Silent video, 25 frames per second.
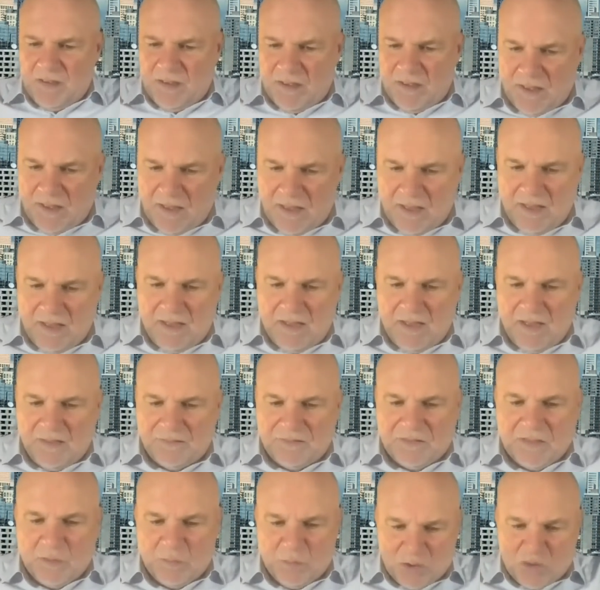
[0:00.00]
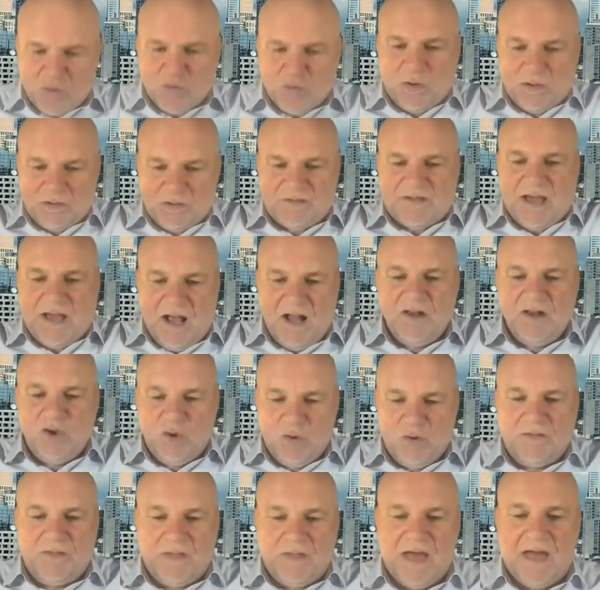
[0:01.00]
out there, which will tell
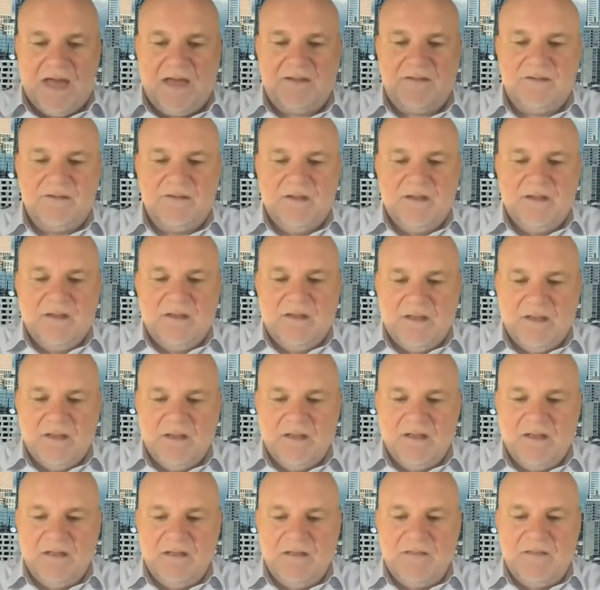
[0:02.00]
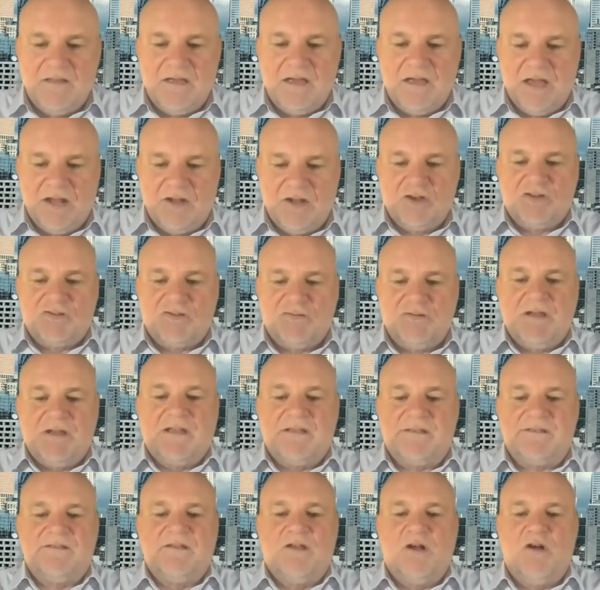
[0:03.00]
you that The industry
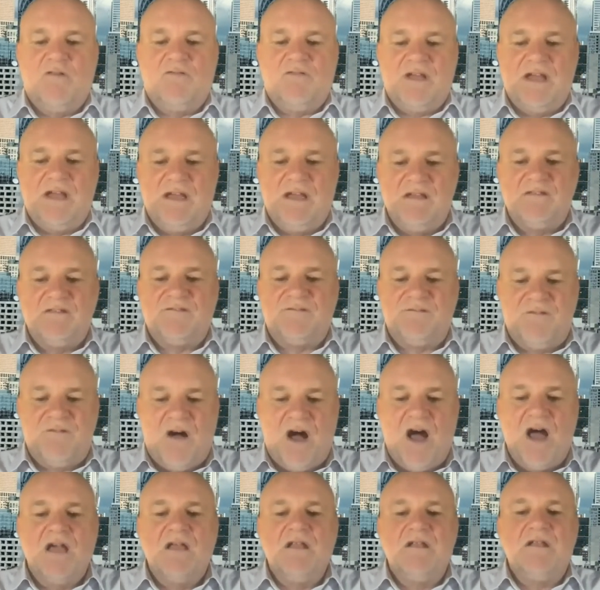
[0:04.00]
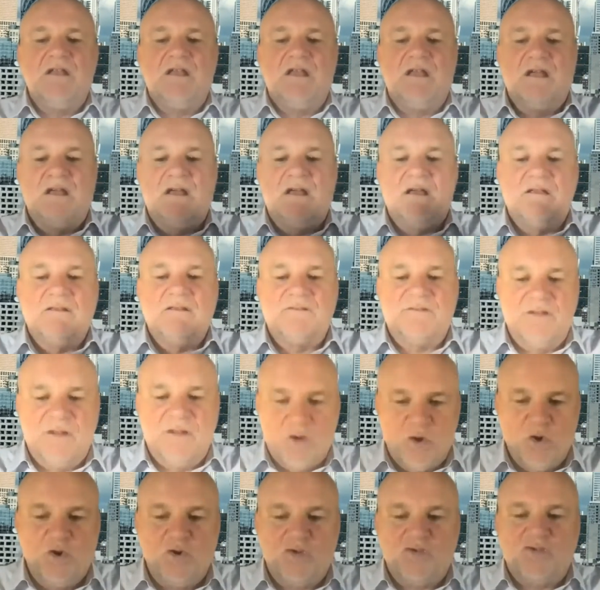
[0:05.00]
itself is finding
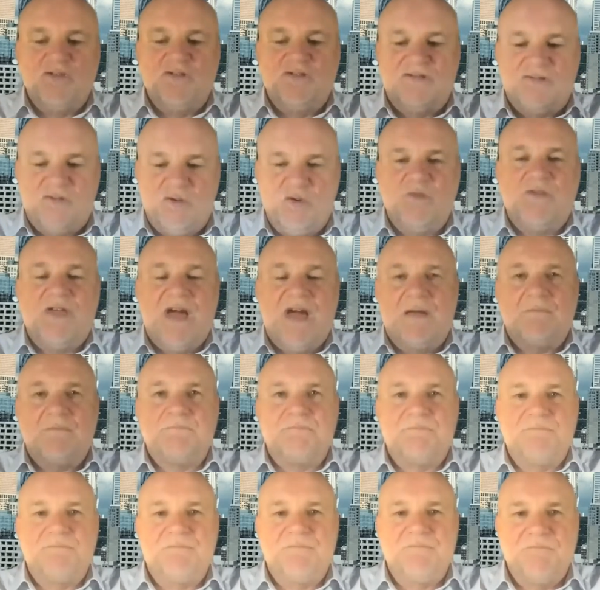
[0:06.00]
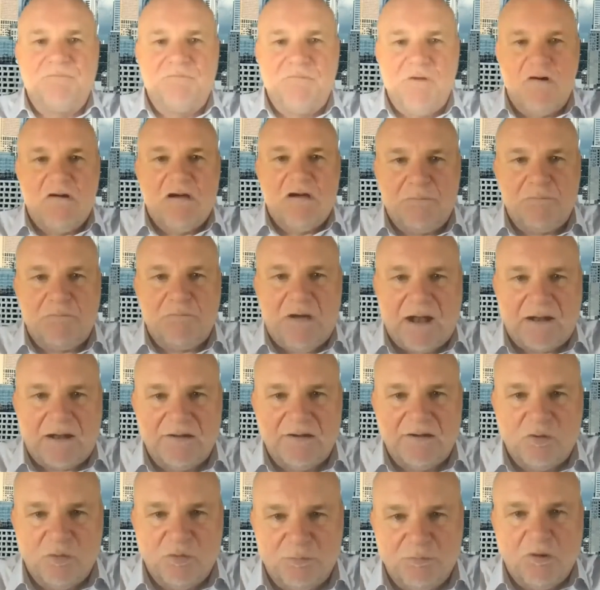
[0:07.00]
solutions to that very
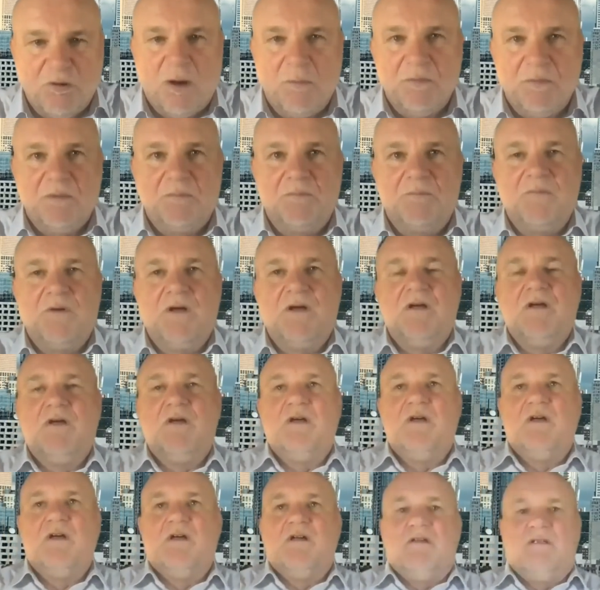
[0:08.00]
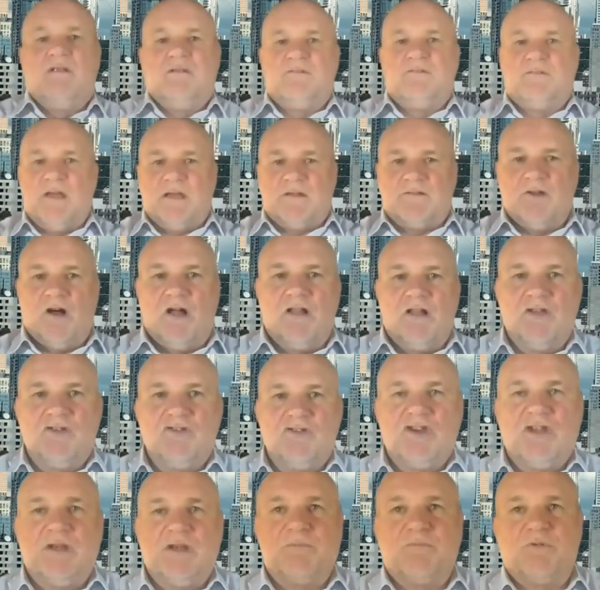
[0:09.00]
practical problem.
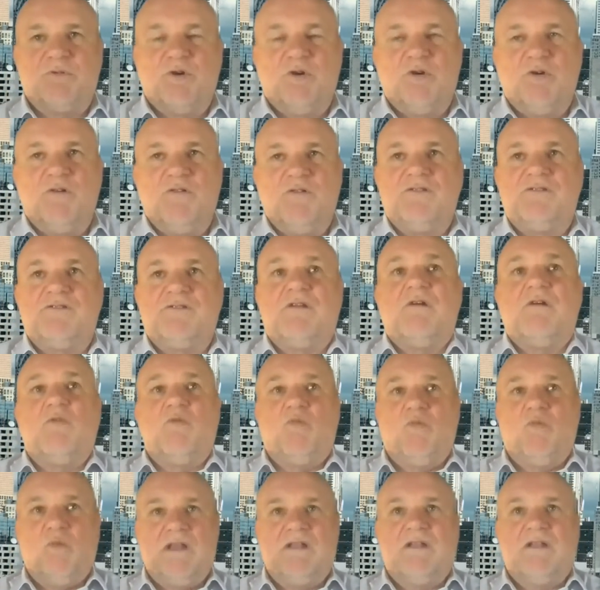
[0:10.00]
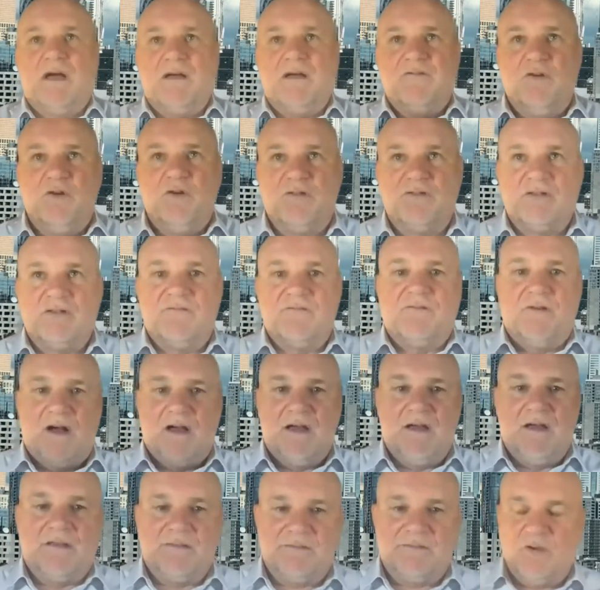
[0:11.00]
Technology improves, we
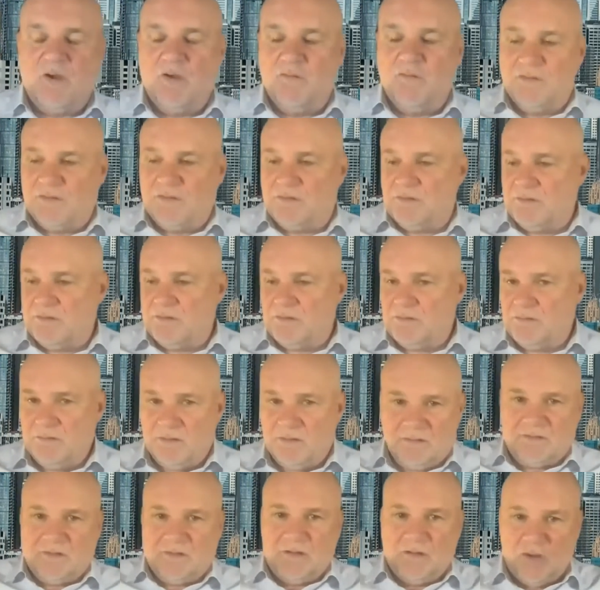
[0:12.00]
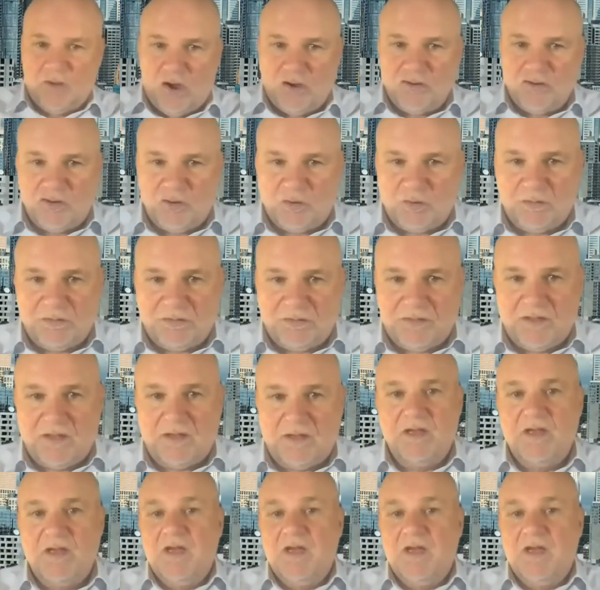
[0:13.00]
diversify our services. It's a logical thing.